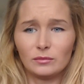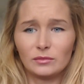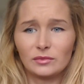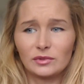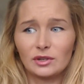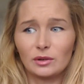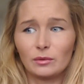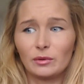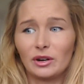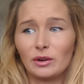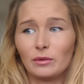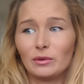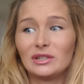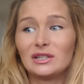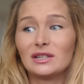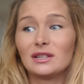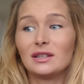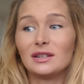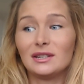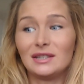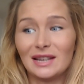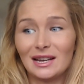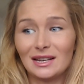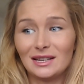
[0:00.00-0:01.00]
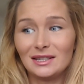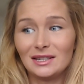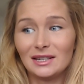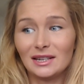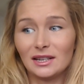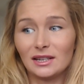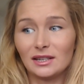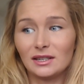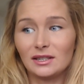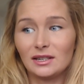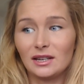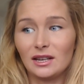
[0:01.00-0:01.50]
So when I went to the
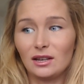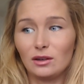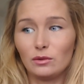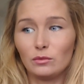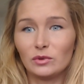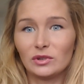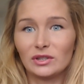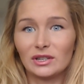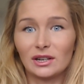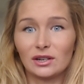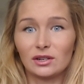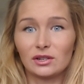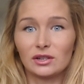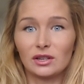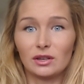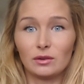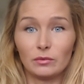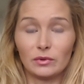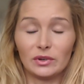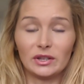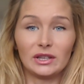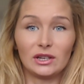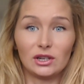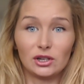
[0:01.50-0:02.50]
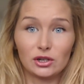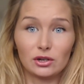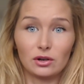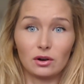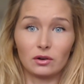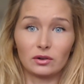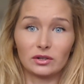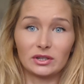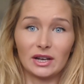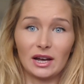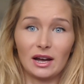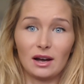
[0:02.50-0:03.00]
dentist, he was actually really
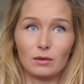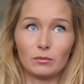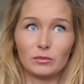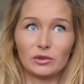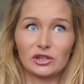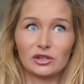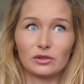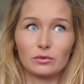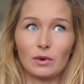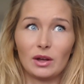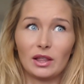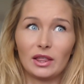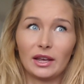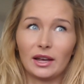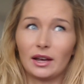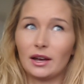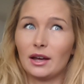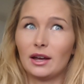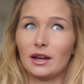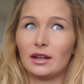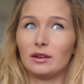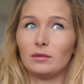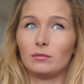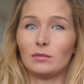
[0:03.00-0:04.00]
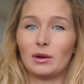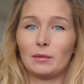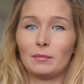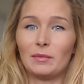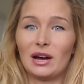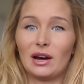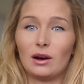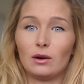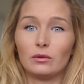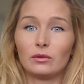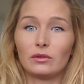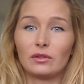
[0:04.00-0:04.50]
shocked at how much swelling I had in my
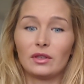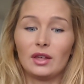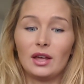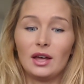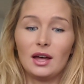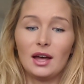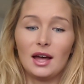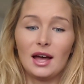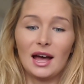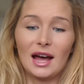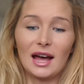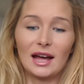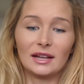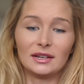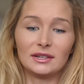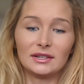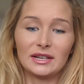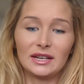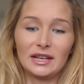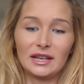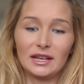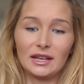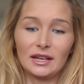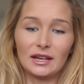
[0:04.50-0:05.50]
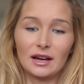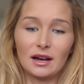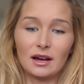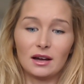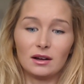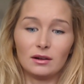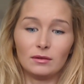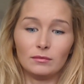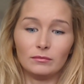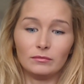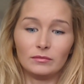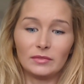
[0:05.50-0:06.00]
mouth, and he
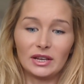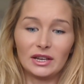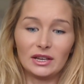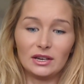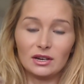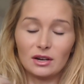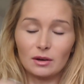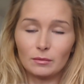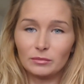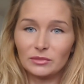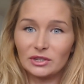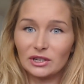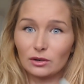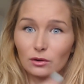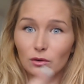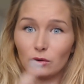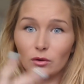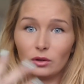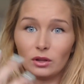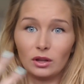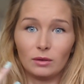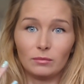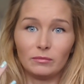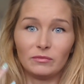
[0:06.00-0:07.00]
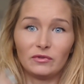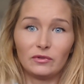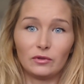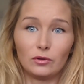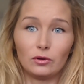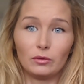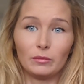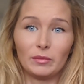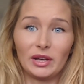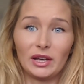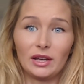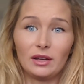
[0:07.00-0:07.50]
numbed it all up
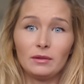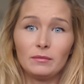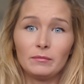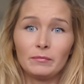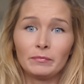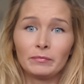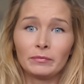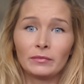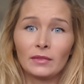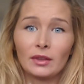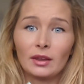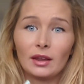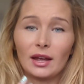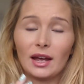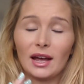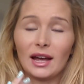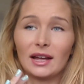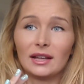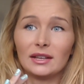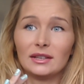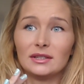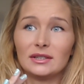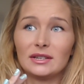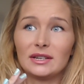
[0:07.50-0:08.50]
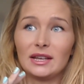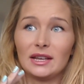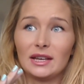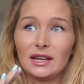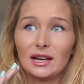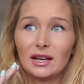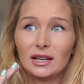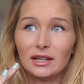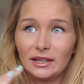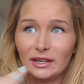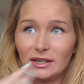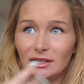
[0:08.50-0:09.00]
for me, and he
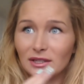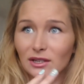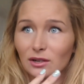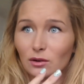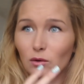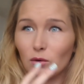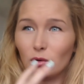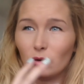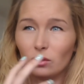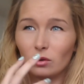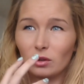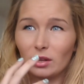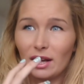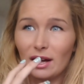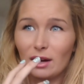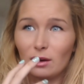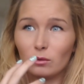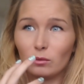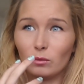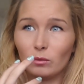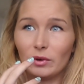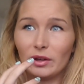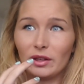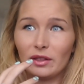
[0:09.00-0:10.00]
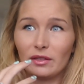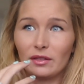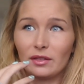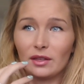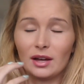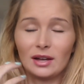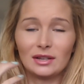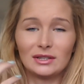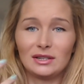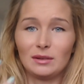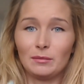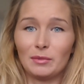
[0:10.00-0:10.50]
cleaned it all out with
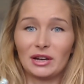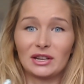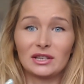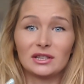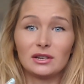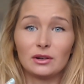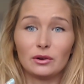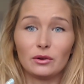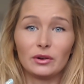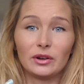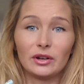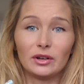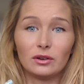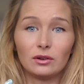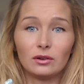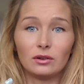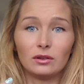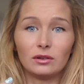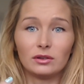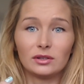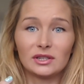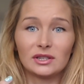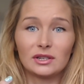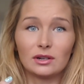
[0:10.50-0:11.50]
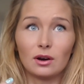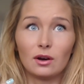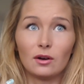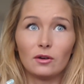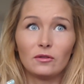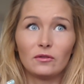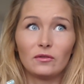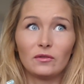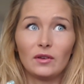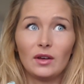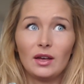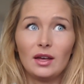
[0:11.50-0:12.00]
antibacterial
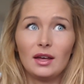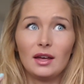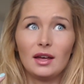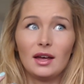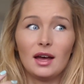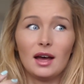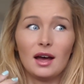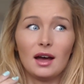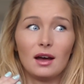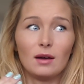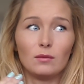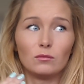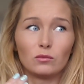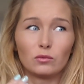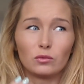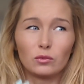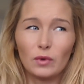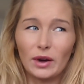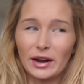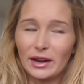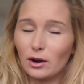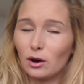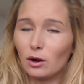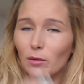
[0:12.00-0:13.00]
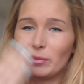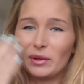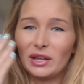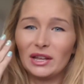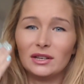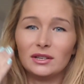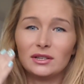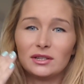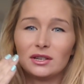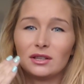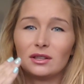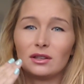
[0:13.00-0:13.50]
stuff, right up
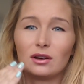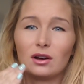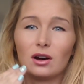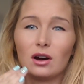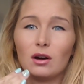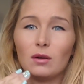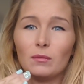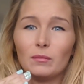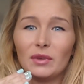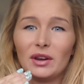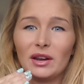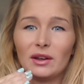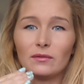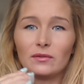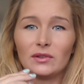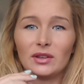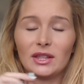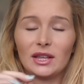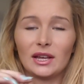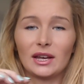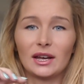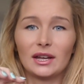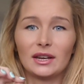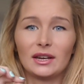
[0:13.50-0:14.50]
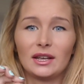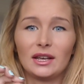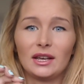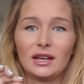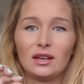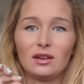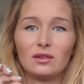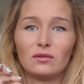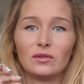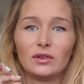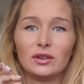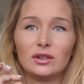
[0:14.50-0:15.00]
into the gum and everything, and he
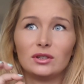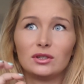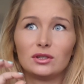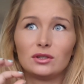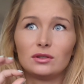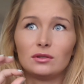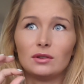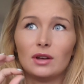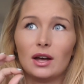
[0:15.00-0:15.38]
even